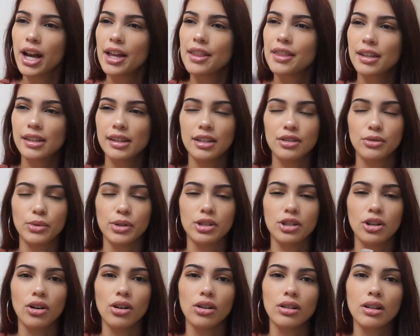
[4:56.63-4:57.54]
I think that's what it's
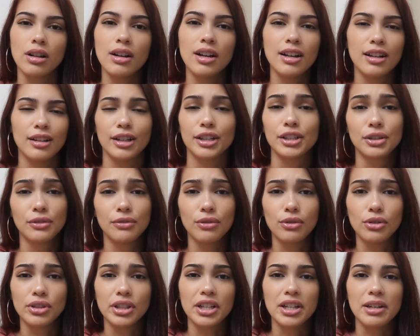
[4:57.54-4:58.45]
called, like the
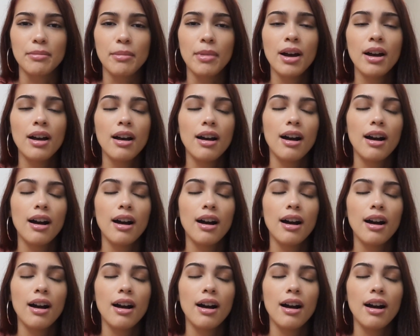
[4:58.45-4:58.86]
full name.